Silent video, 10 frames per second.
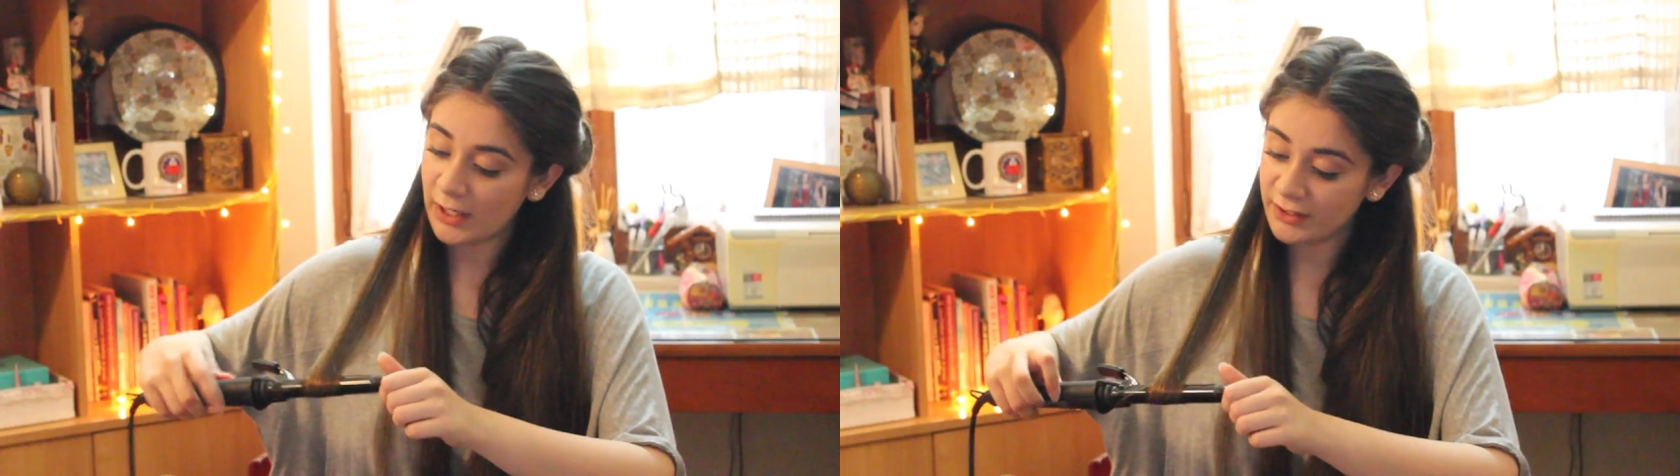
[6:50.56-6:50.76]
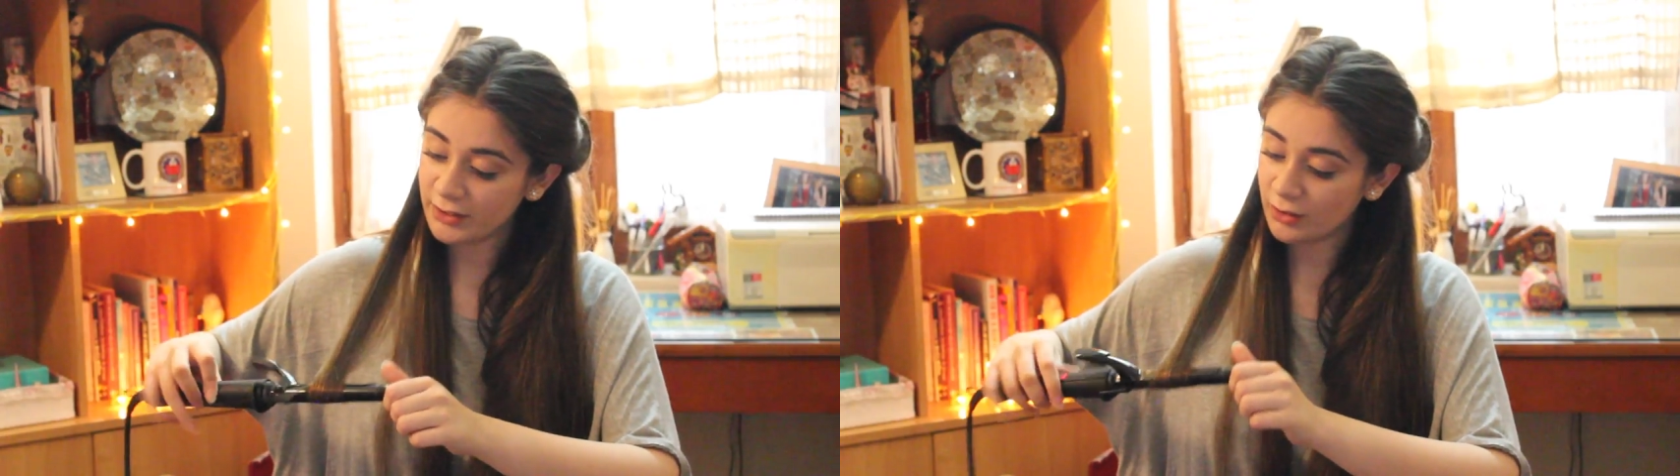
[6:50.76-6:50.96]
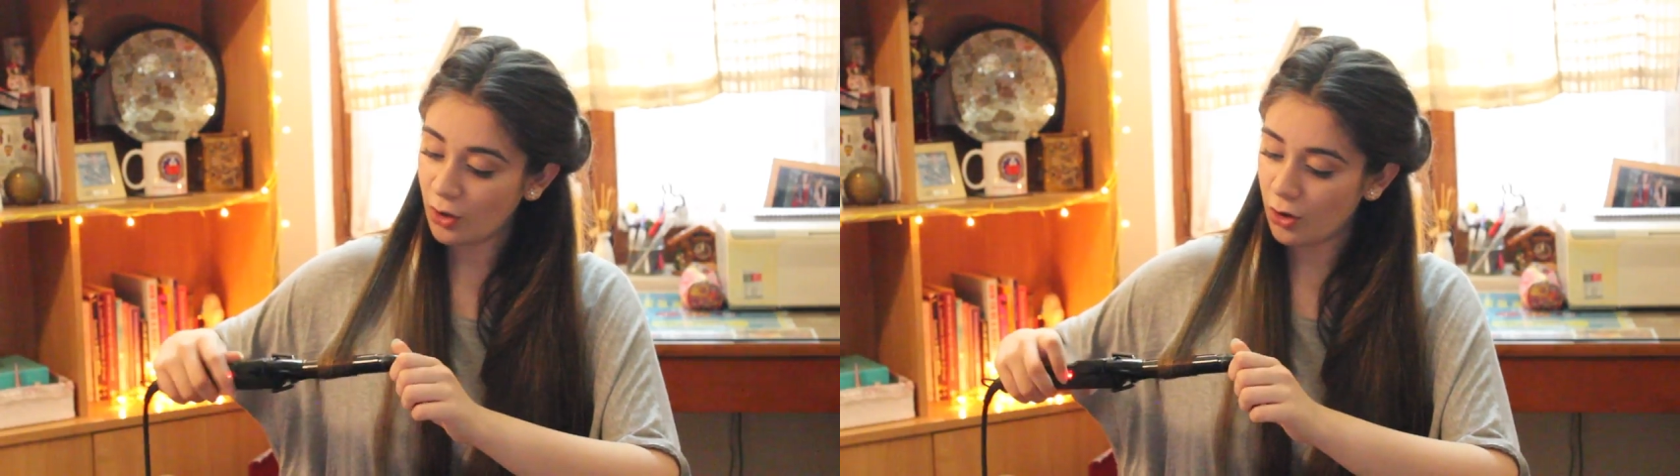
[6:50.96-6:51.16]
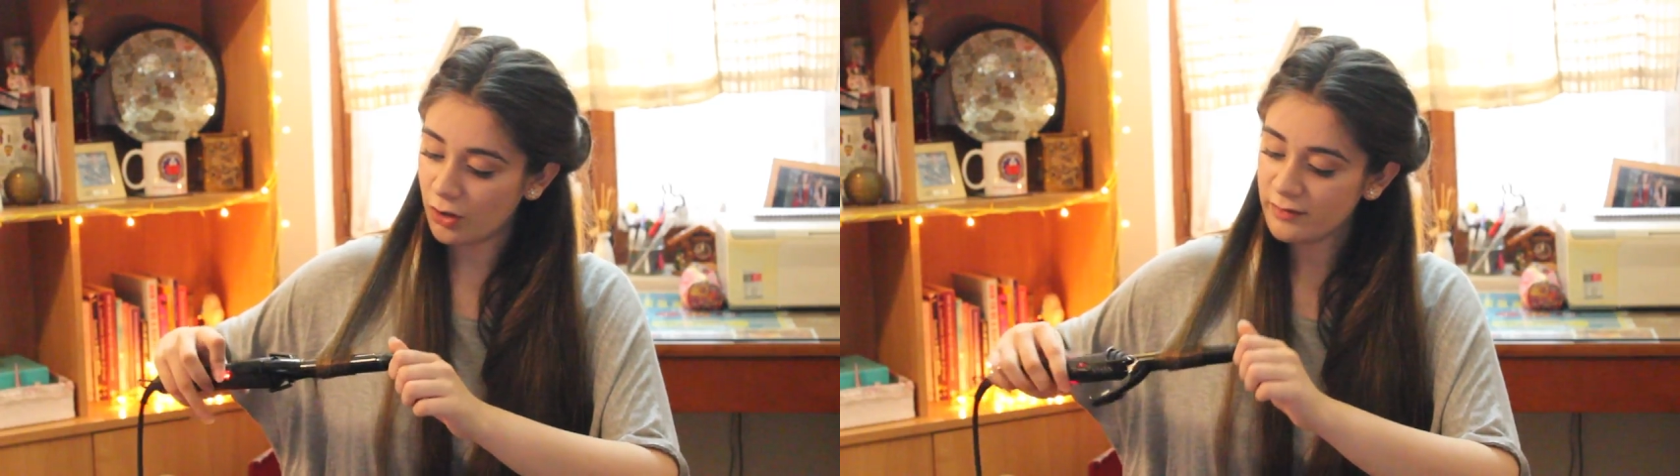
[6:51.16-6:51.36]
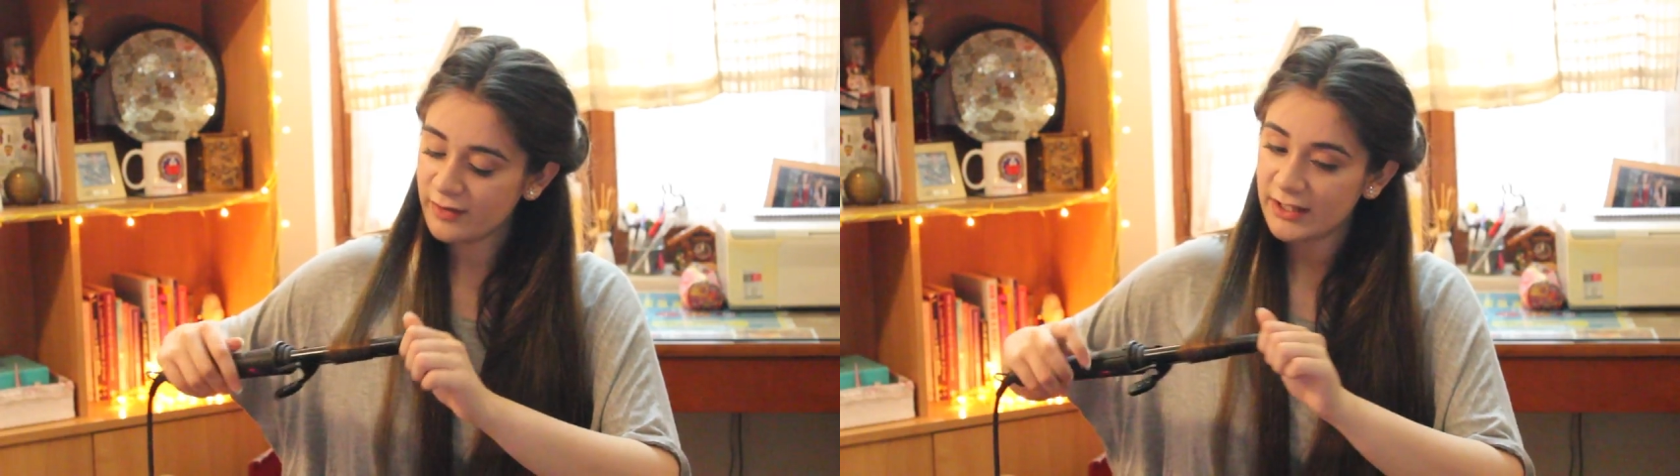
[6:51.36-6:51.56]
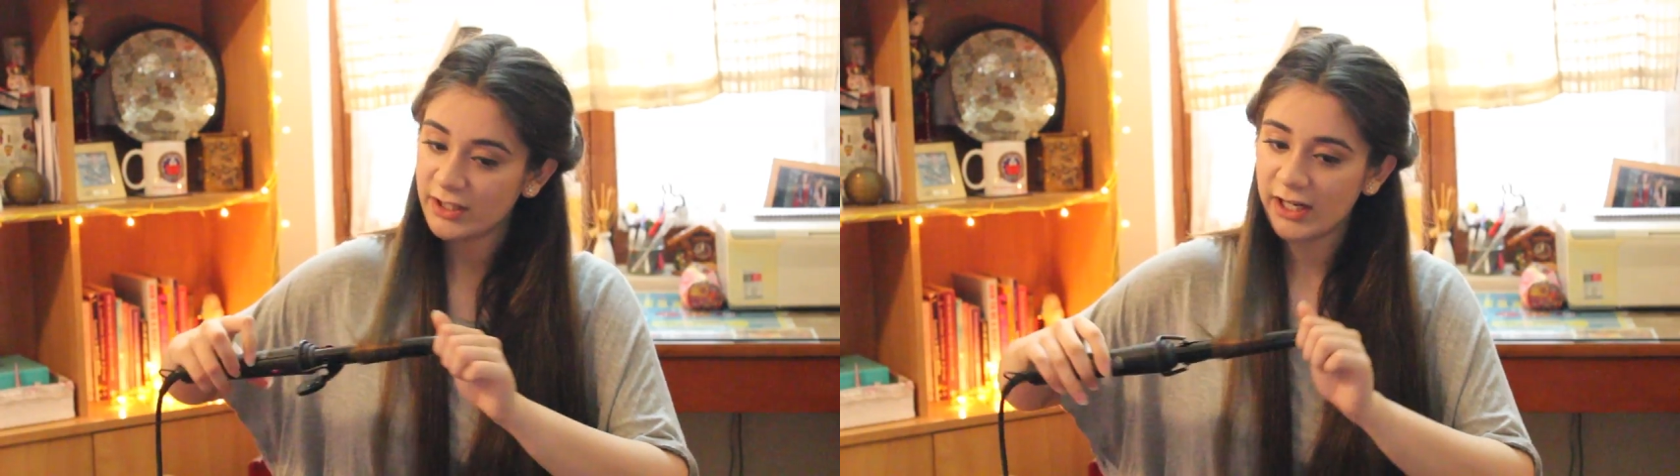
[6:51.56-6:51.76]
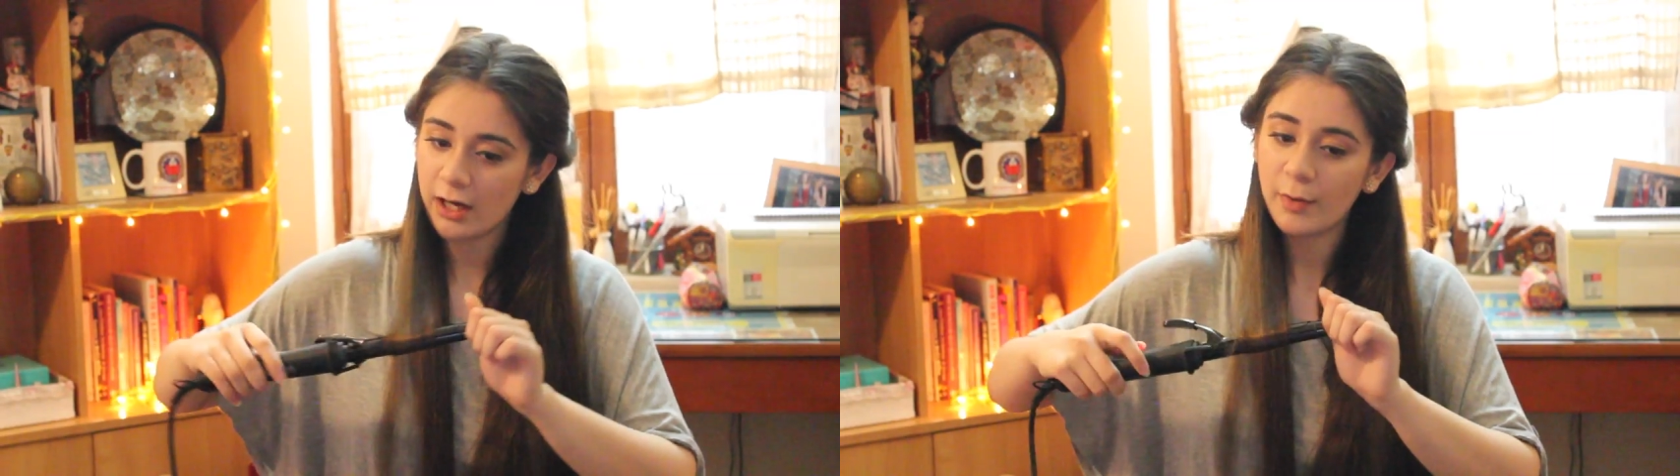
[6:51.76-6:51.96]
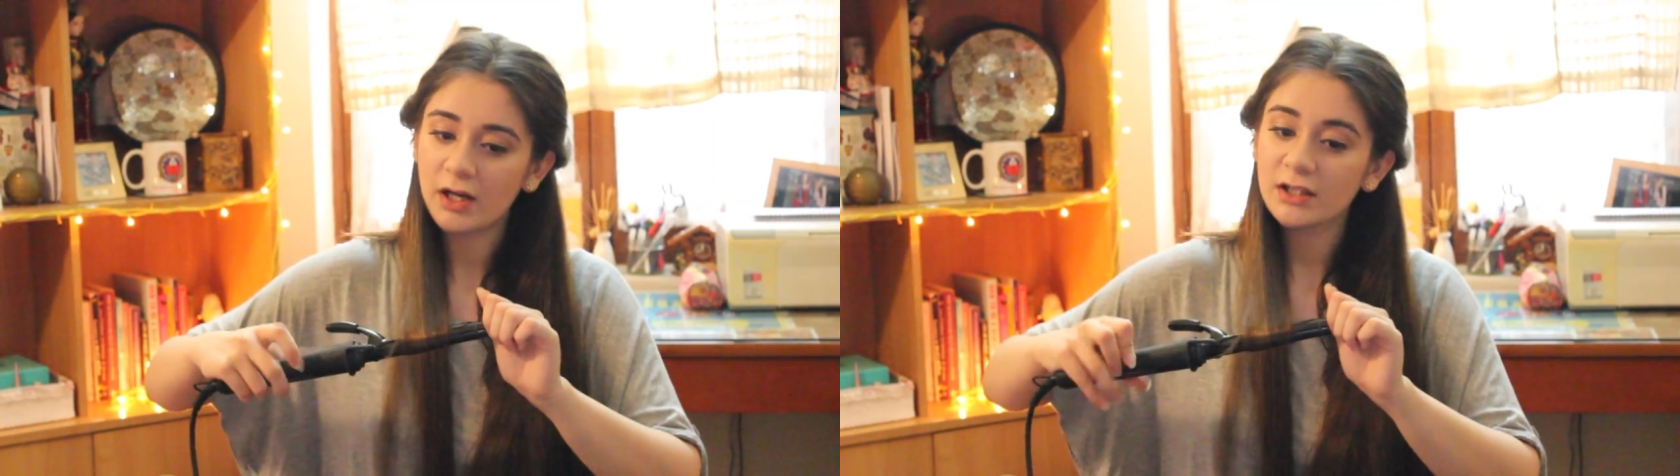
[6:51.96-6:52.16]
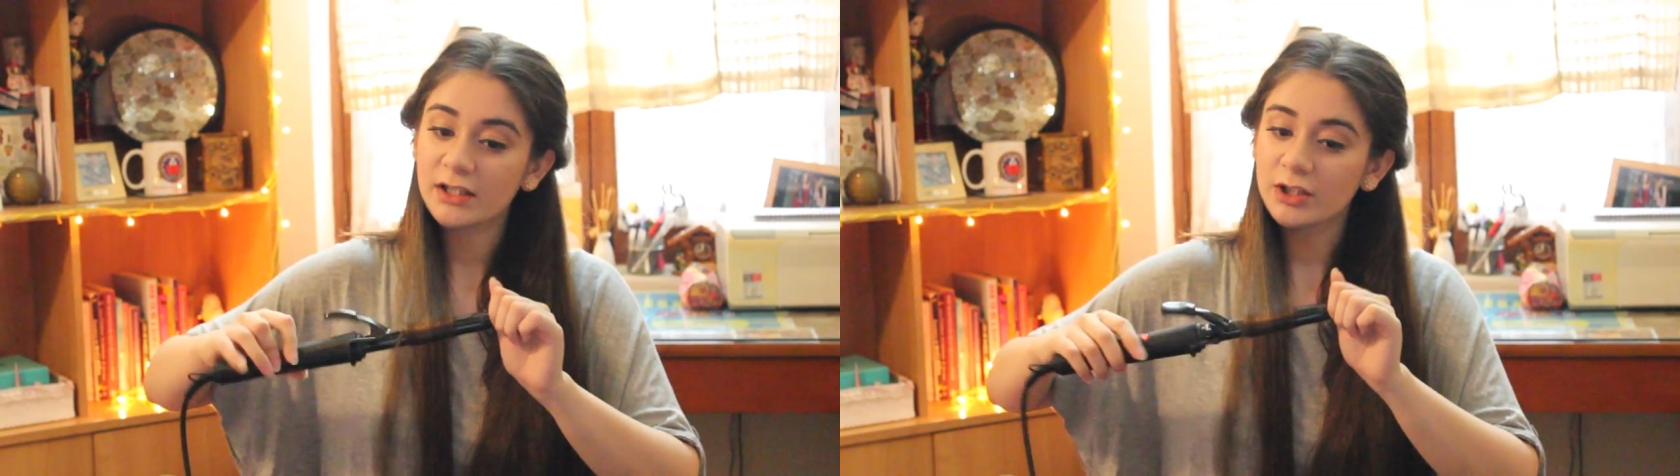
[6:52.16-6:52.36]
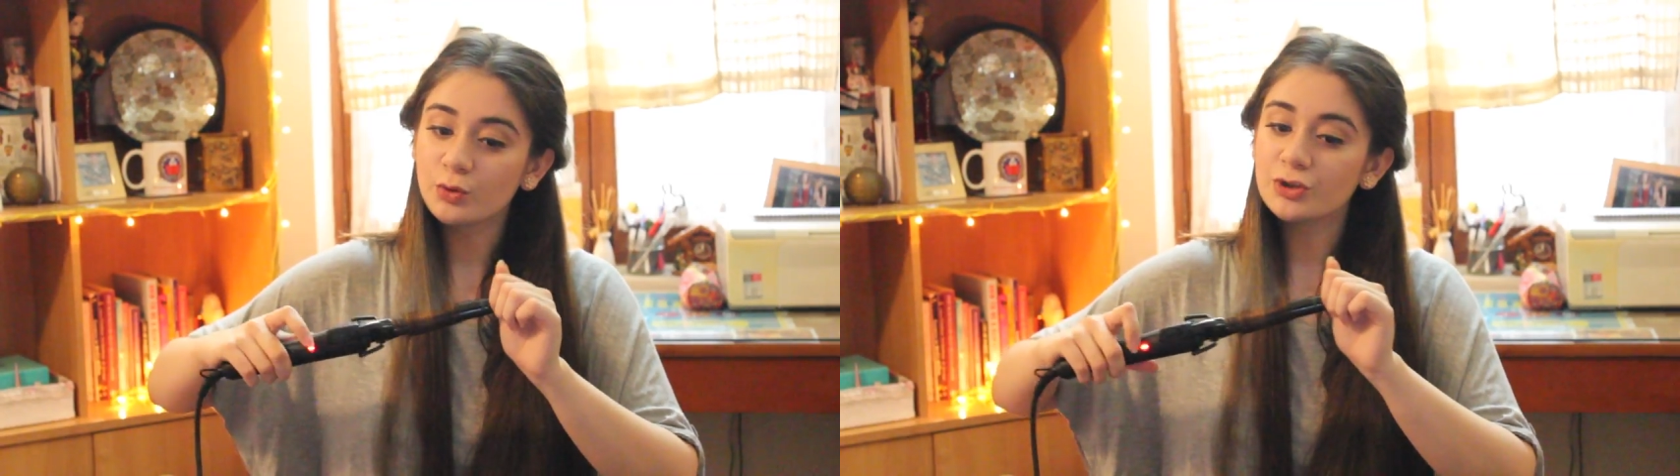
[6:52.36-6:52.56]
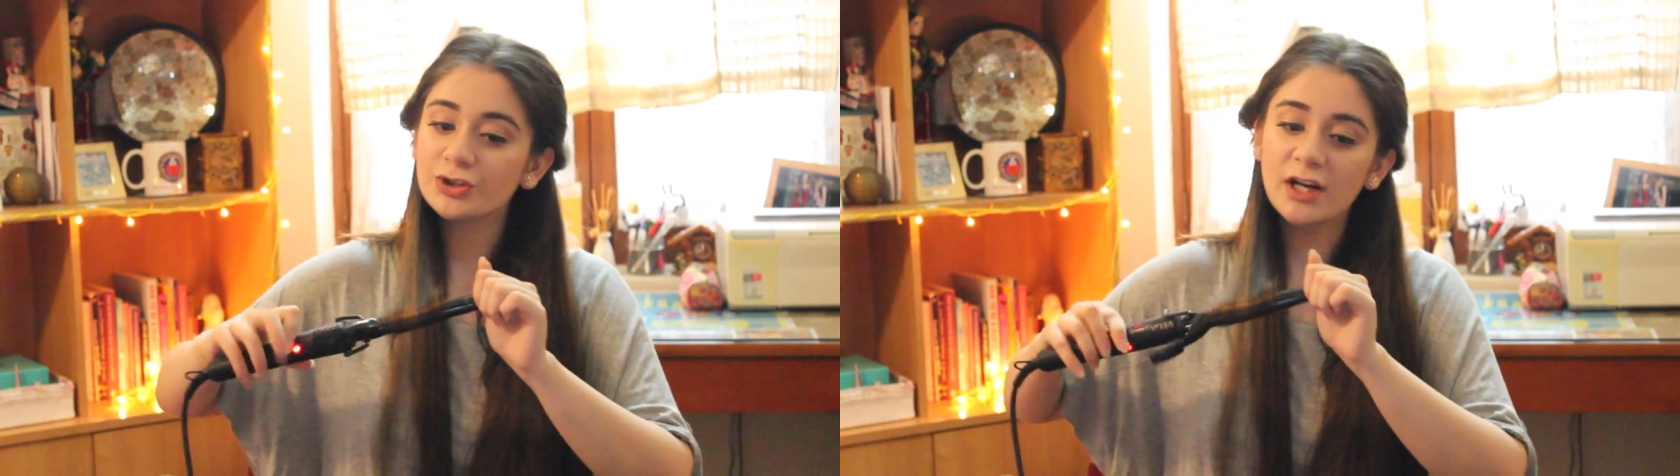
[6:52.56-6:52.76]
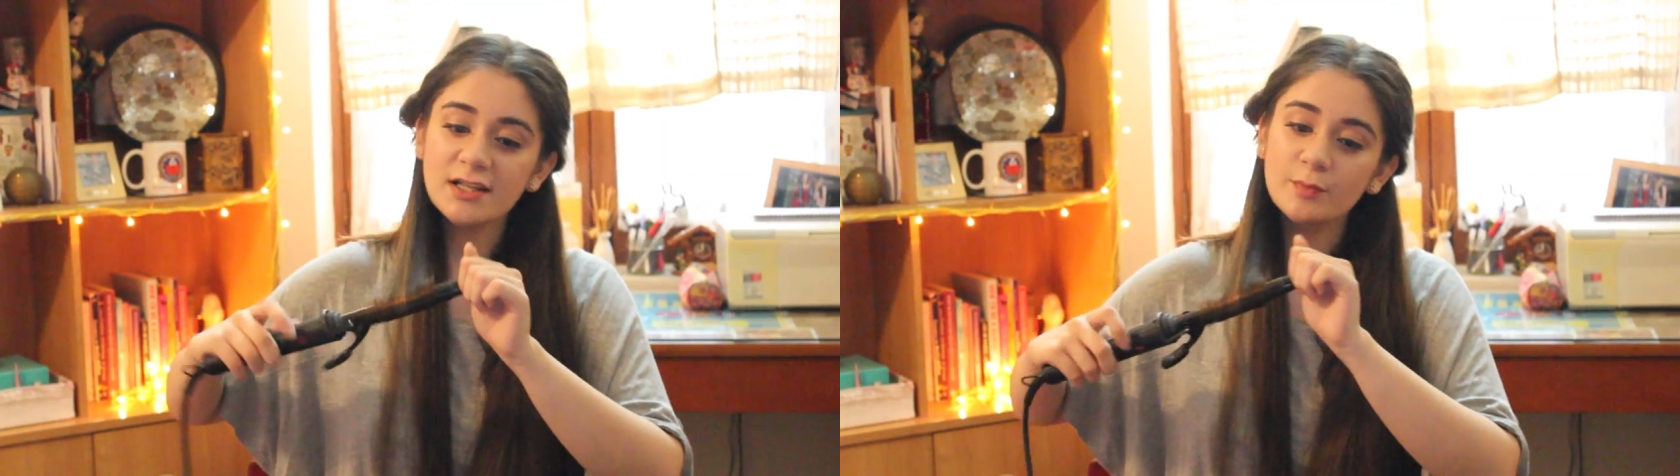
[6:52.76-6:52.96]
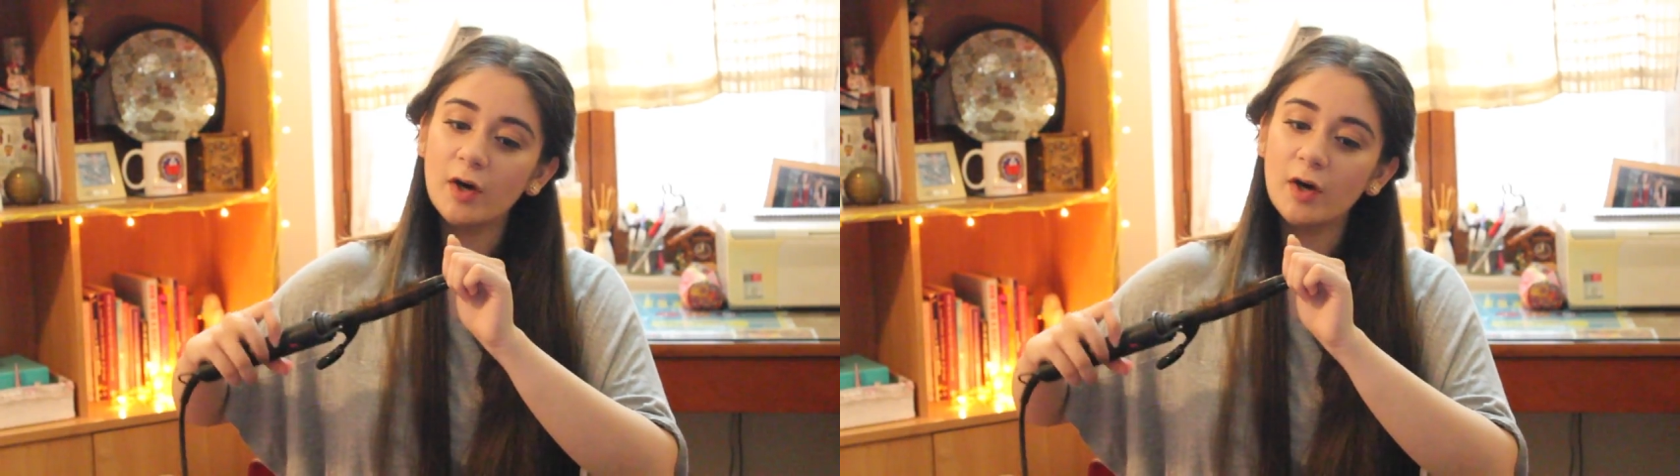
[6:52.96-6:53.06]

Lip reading: button off, like the red button that I told you guys